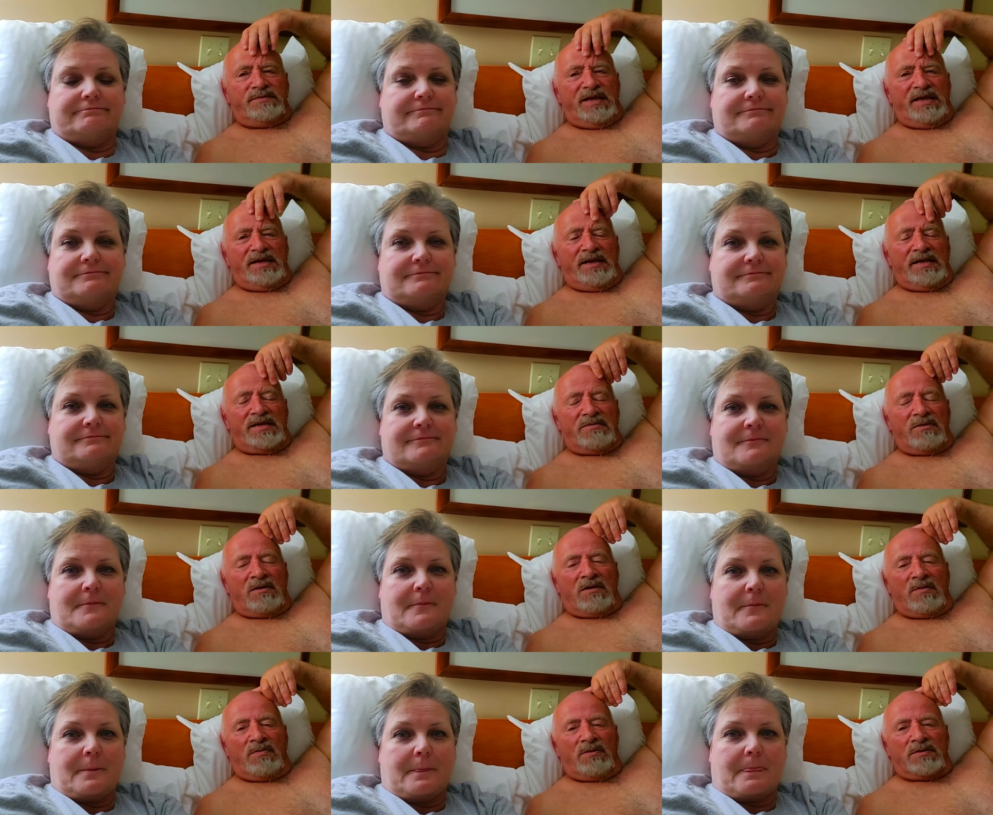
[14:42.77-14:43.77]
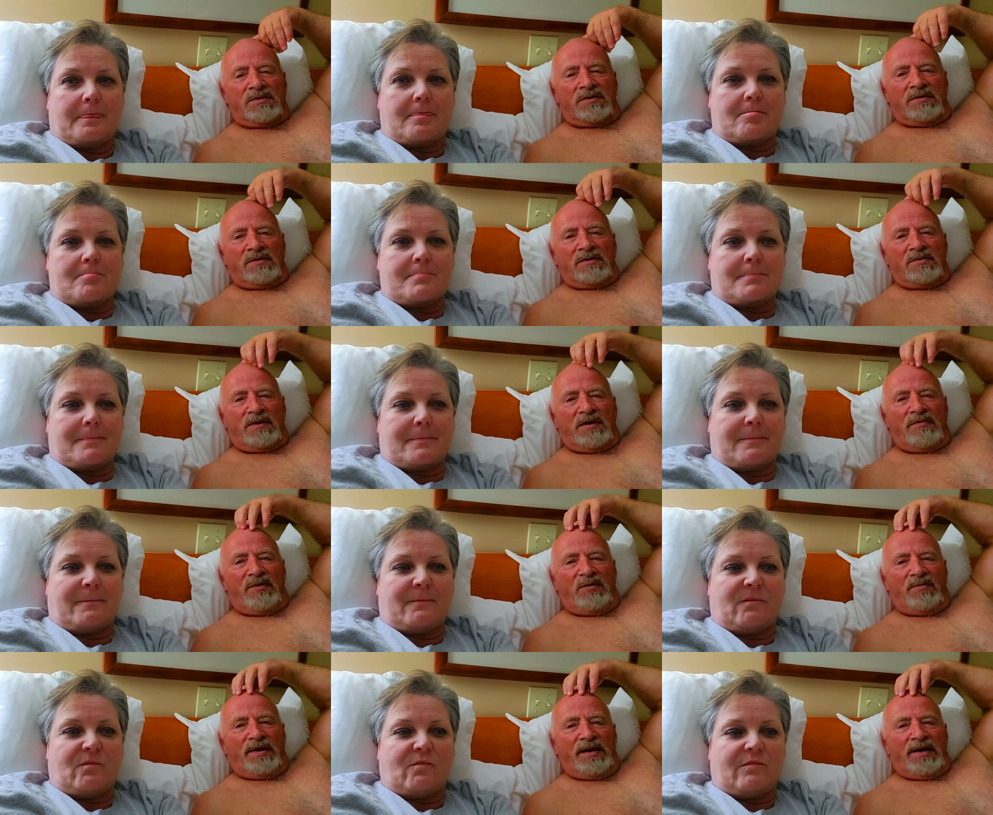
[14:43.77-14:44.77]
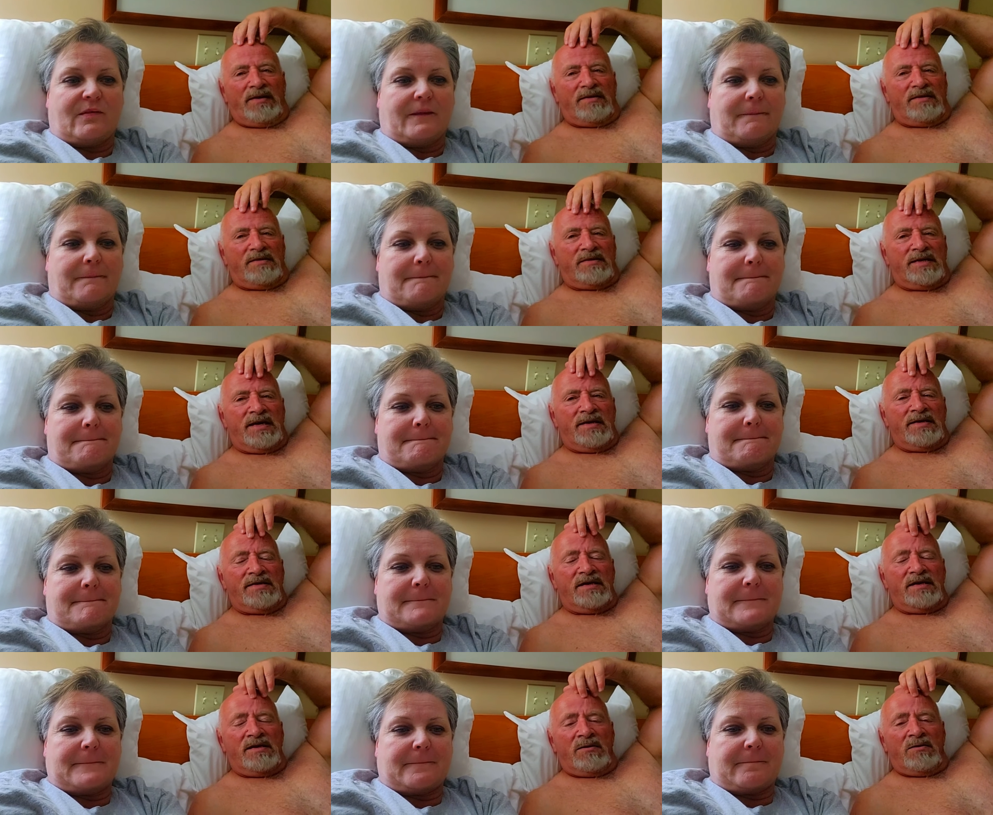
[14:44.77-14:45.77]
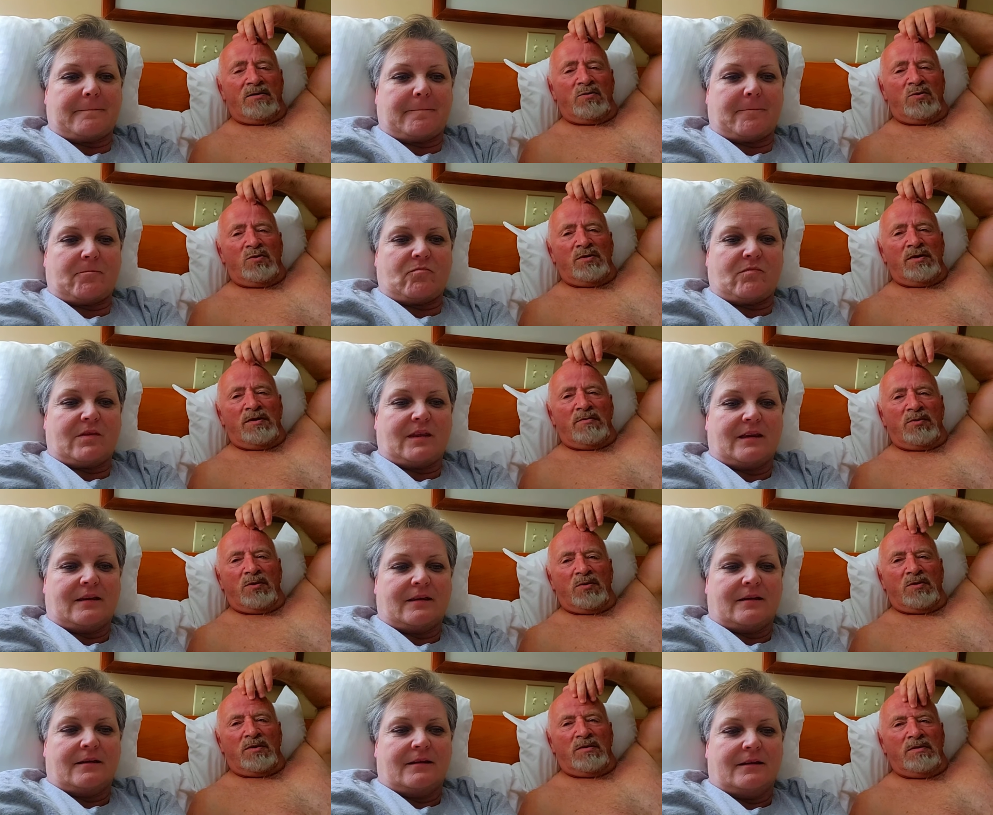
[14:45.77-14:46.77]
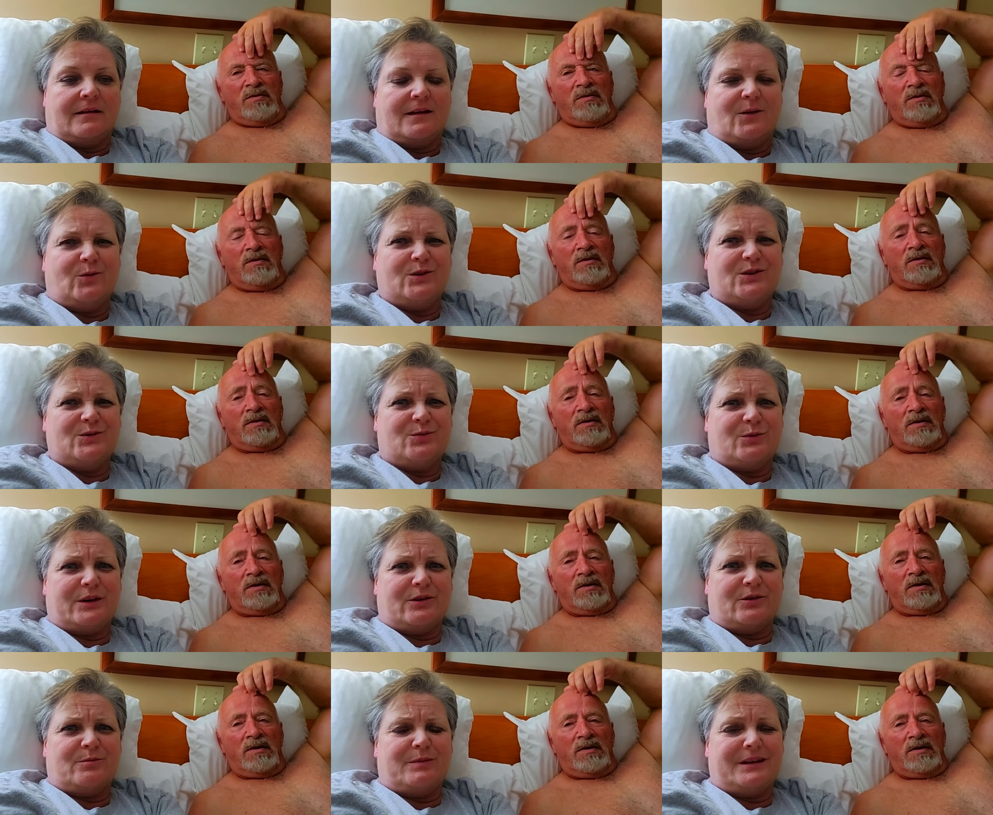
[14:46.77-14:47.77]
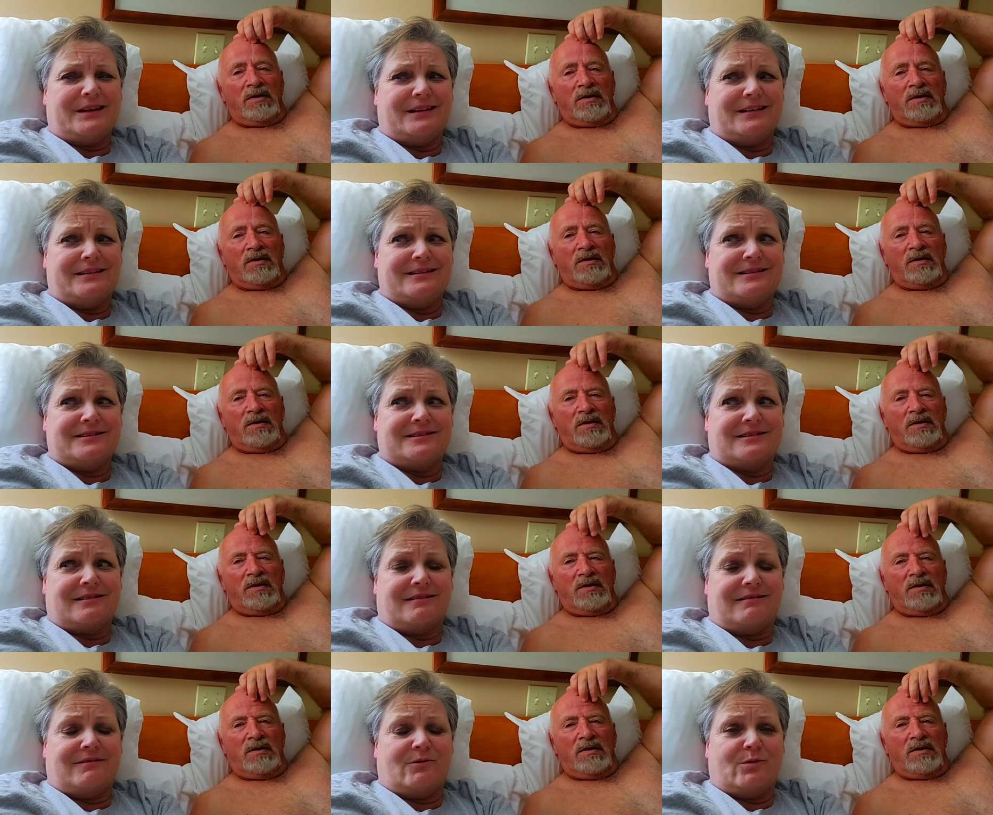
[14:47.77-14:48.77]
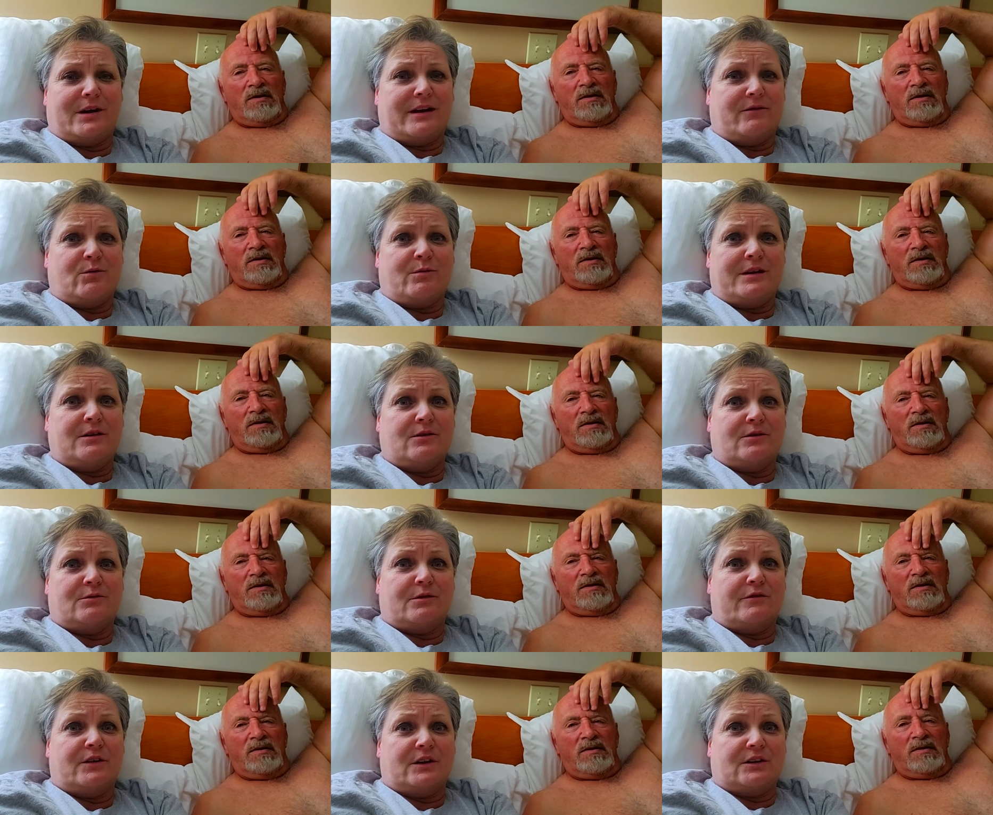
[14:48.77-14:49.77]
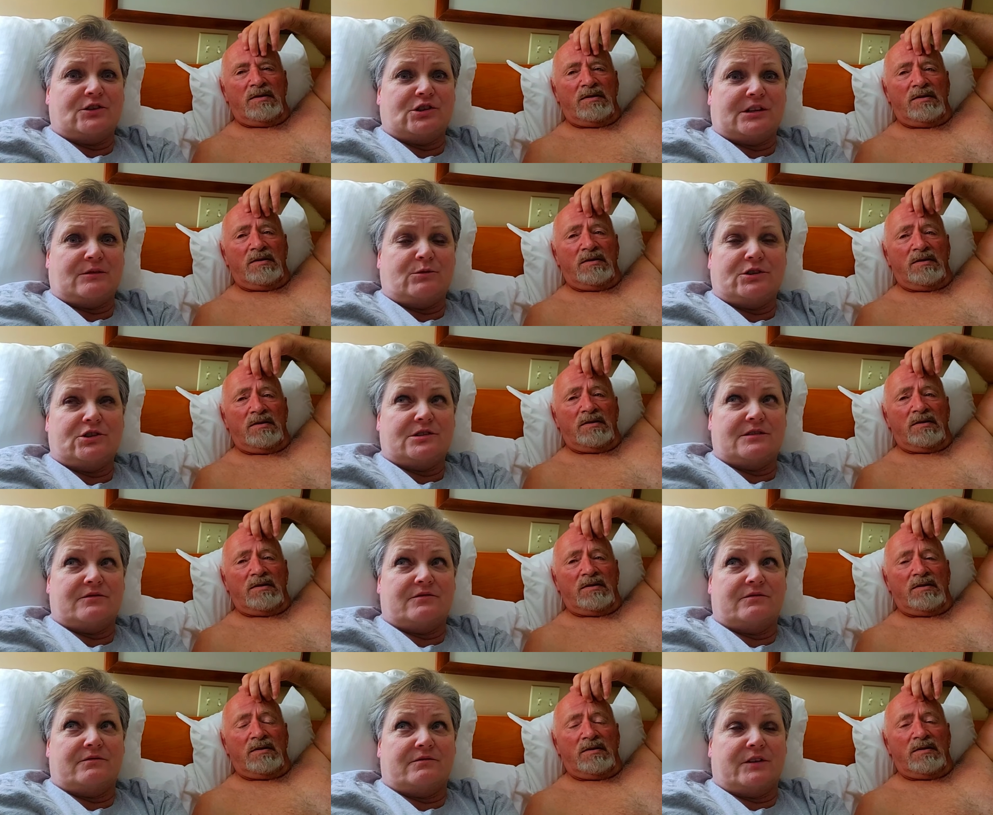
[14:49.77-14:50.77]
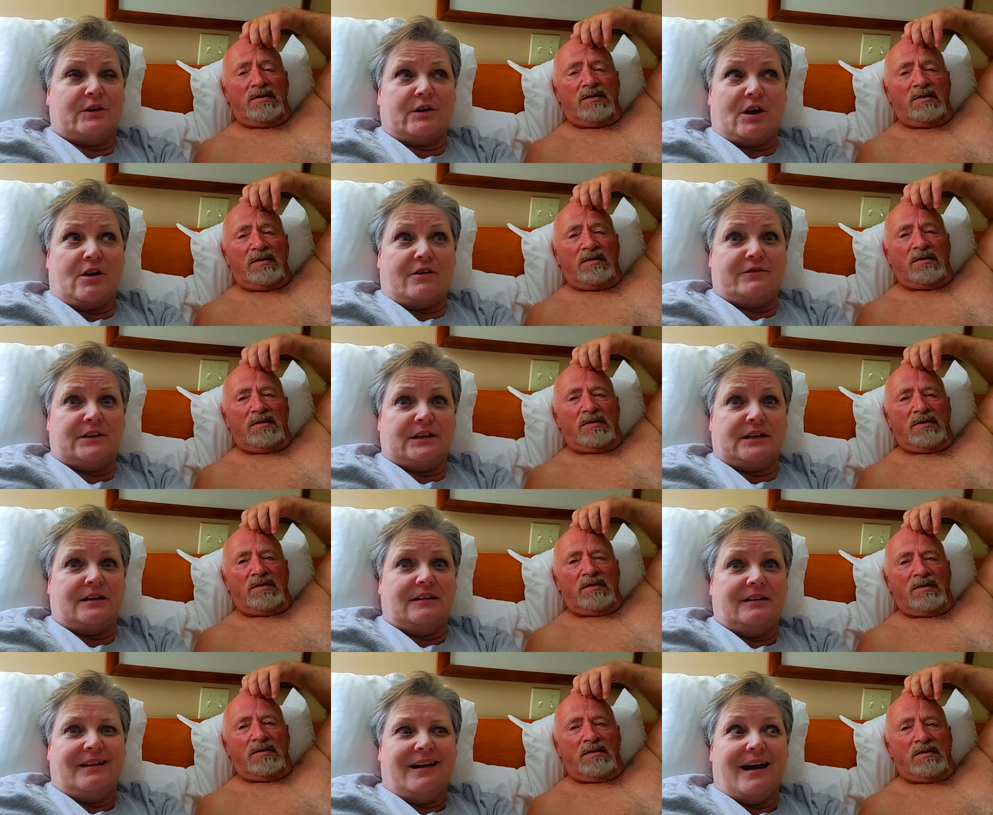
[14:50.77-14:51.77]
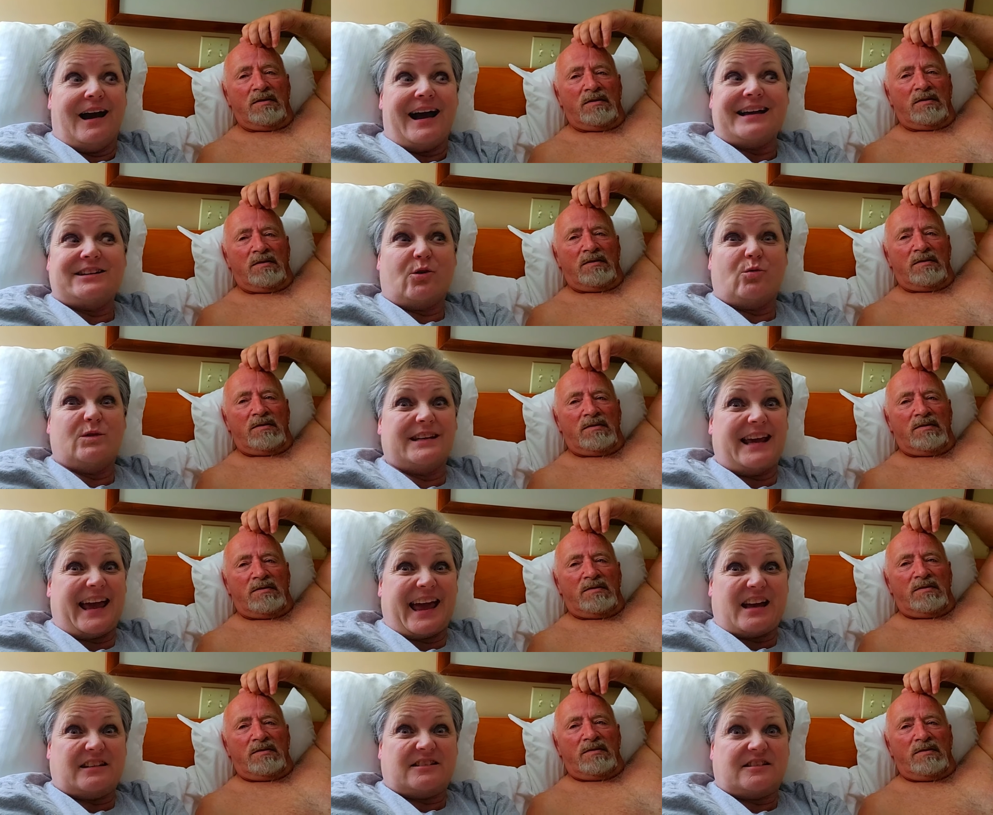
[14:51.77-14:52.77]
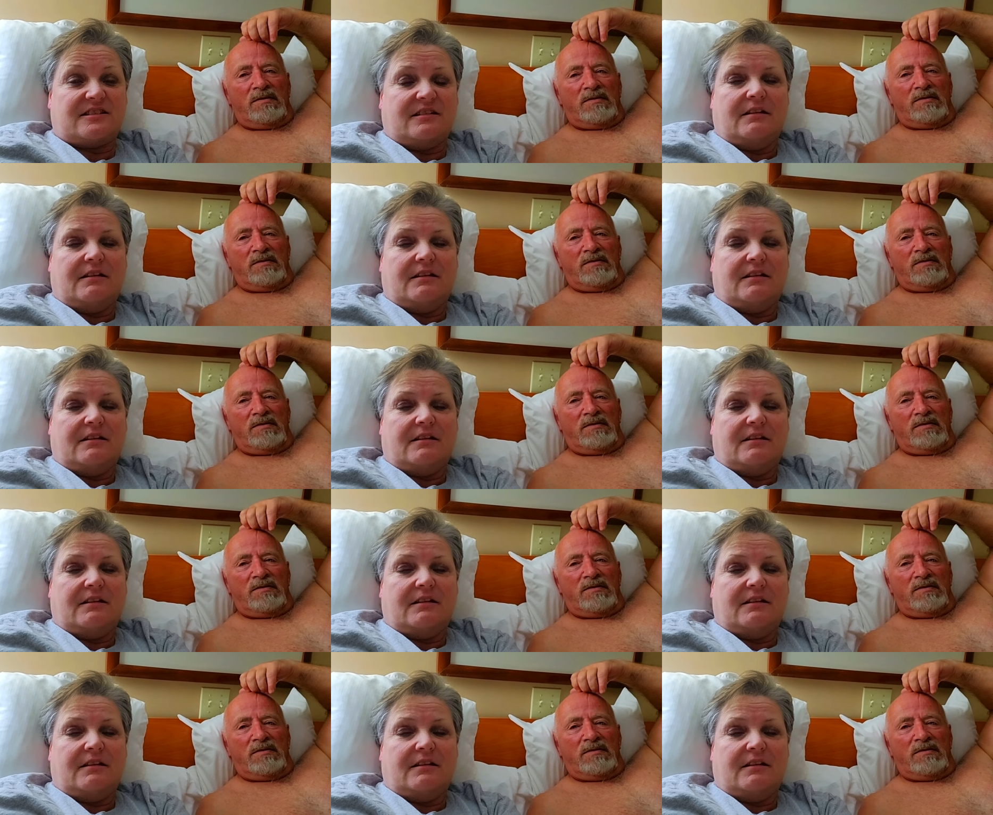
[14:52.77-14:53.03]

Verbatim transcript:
Speaker 1: I danced for a couple of songs, but I felt bad. Sandy's sitting there all wounded and broken,
Speaker 2: which is weird because whenever we go to a function, which isn't very often, I don't dance.